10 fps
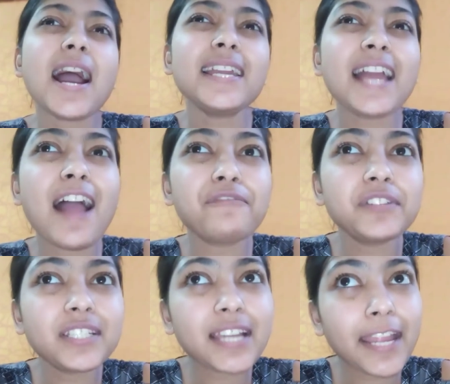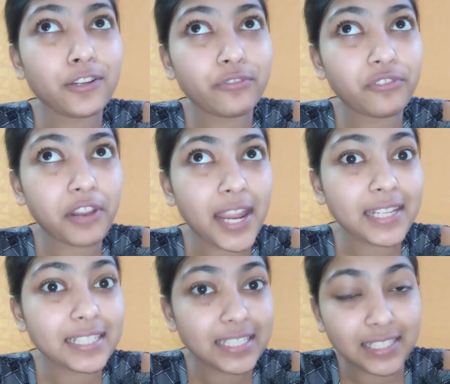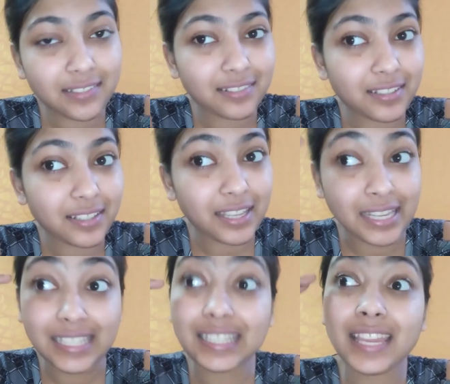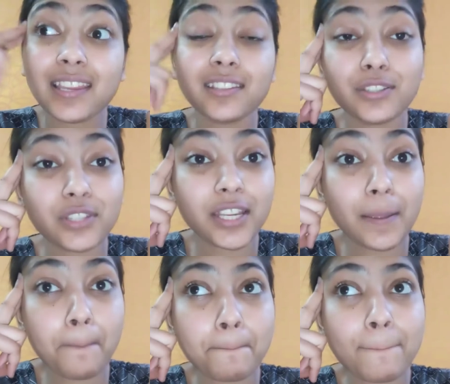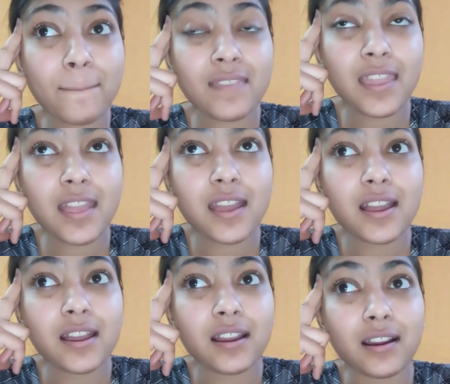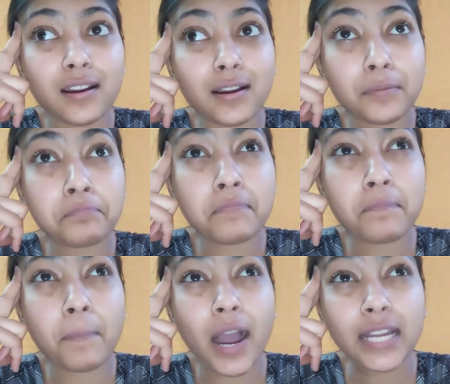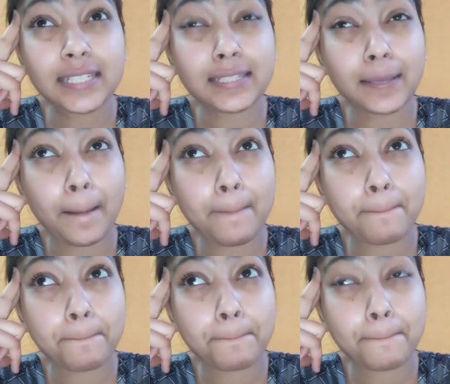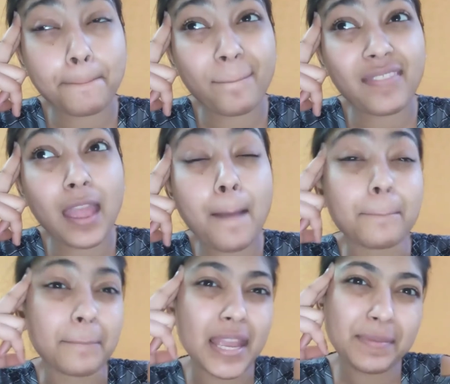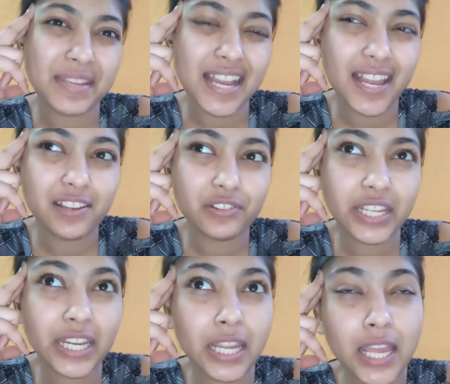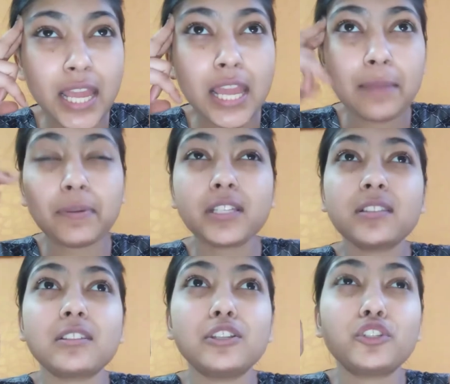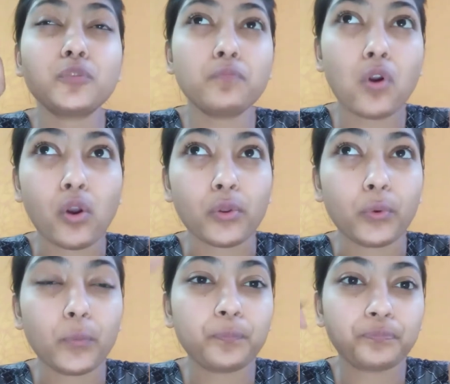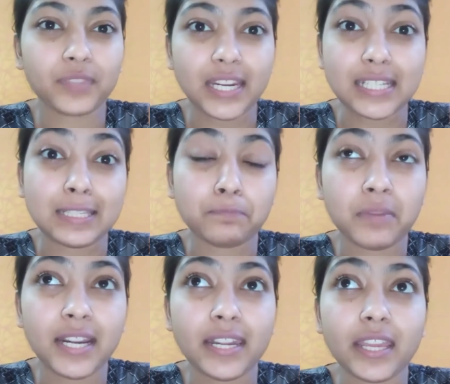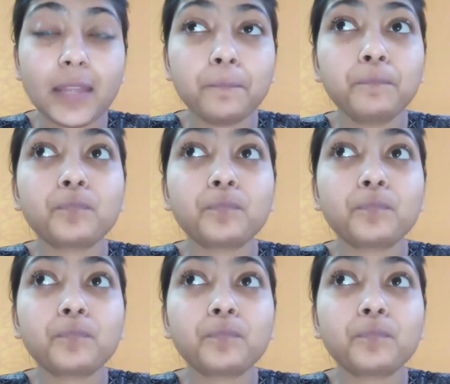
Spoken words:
I haven't kind of read anything today, but maybe I'll read, because tomorrow, that is Monday,